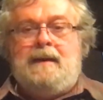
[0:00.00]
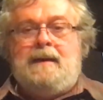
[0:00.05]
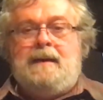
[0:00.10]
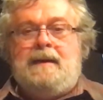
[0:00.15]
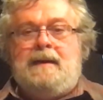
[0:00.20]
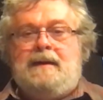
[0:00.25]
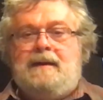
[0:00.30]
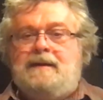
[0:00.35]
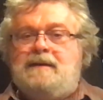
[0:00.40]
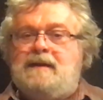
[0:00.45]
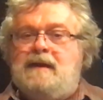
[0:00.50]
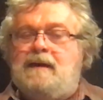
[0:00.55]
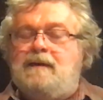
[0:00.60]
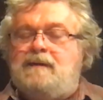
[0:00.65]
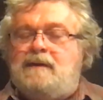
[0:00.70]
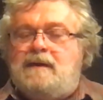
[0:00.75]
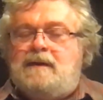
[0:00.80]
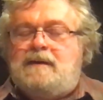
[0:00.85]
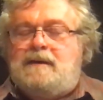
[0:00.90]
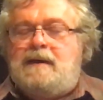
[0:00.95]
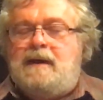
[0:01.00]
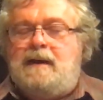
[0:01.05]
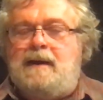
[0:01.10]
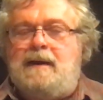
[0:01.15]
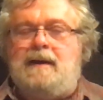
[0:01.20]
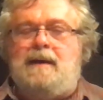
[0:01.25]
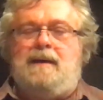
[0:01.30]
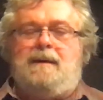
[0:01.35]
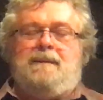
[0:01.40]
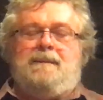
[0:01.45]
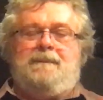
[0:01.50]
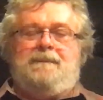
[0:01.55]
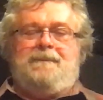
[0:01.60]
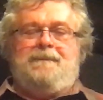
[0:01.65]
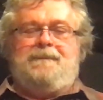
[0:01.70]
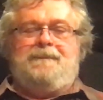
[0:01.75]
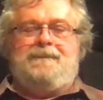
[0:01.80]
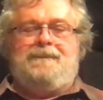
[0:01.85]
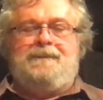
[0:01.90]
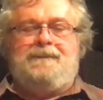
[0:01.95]
This gives us time
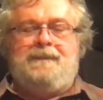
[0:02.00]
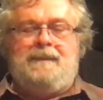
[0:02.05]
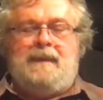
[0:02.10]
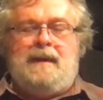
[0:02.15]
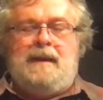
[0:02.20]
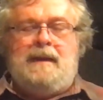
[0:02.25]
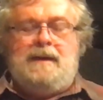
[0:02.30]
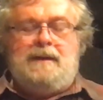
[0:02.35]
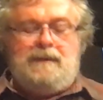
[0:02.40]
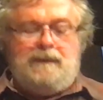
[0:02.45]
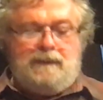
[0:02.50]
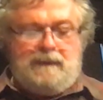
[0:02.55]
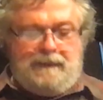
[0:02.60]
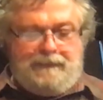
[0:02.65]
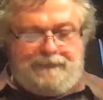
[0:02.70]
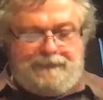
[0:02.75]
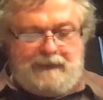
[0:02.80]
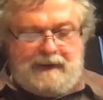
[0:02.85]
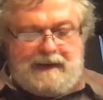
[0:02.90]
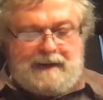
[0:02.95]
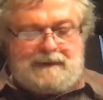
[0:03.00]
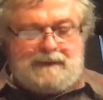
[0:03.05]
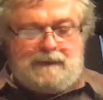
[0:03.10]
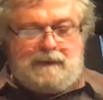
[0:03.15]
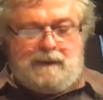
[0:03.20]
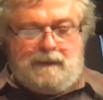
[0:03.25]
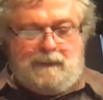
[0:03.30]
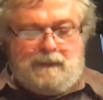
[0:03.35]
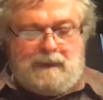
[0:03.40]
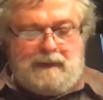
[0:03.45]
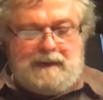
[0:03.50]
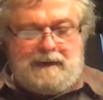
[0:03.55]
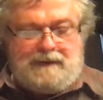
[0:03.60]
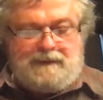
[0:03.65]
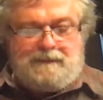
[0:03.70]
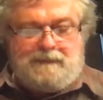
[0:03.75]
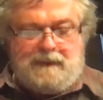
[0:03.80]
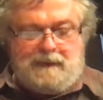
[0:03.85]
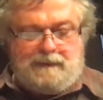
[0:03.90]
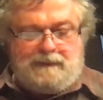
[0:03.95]
to reflect on what
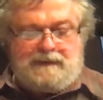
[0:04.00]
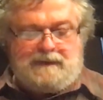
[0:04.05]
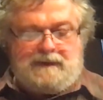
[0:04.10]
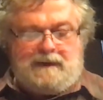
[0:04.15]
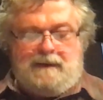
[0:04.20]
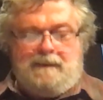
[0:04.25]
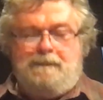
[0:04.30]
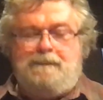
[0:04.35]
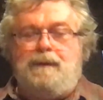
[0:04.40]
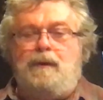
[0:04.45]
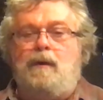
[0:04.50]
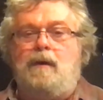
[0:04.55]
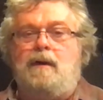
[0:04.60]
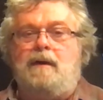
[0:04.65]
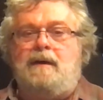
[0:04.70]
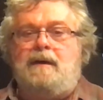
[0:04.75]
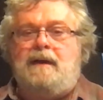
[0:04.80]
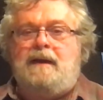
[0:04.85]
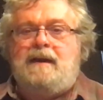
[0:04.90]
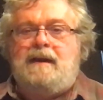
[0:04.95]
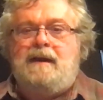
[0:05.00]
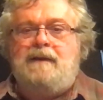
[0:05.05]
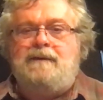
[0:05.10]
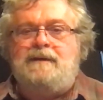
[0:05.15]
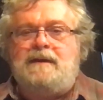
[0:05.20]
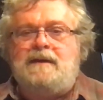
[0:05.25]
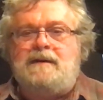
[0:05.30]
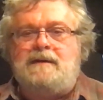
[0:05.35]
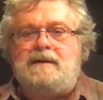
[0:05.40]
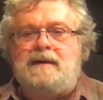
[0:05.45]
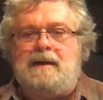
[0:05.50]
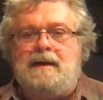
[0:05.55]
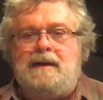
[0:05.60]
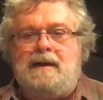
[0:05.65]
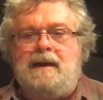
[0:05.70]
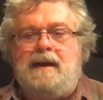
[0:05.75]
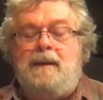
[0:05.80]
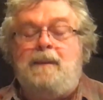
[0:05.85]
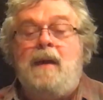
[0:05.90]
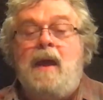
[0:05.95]
is most important. It gives us
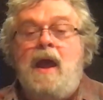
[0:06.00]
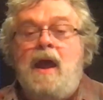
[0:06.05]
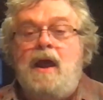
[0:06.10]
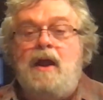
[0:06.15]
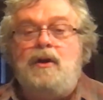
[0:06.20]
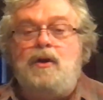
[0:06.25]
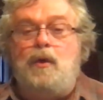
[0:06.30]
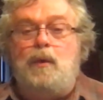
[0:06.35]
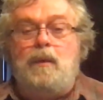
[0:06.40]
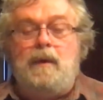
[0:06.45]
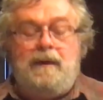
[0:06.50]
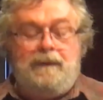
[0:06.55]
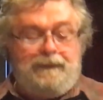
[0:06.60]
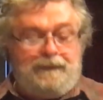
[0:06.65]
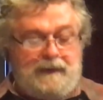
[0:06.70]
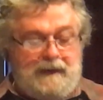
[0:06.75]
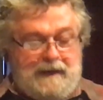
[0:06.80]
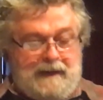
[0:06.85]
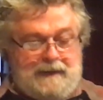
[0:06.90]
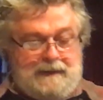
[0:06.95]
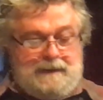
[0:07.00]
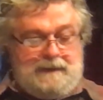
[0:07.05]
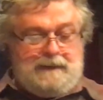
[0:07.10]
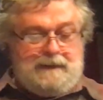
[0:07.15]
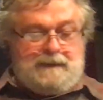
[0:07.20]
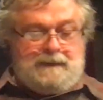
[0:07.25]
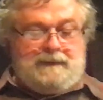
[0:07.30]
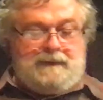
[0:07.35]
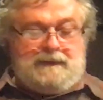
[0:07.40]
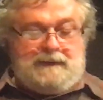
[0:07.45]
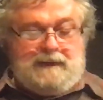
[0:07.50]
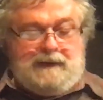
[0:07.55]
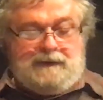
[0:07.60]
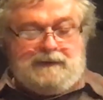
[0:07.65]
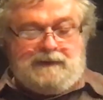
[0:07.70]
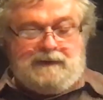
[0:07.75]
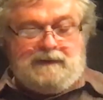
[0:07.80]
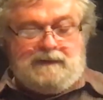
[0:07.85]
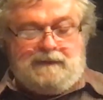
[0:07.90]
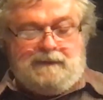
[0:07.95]
time to reflect on the
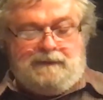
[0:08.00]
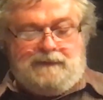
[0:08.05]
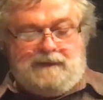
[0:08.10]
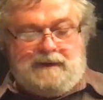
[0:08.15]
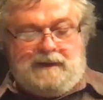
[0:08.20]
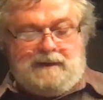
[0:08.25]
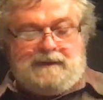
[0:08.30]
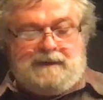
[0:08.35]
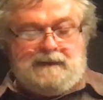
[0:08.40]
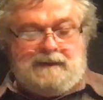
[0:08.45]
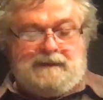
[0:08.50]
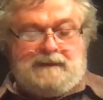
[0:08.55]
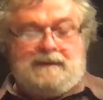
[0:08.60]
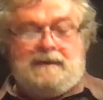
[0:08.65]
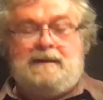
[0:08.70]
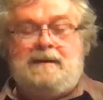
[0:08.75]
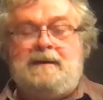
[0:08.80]
teachings of Jesus.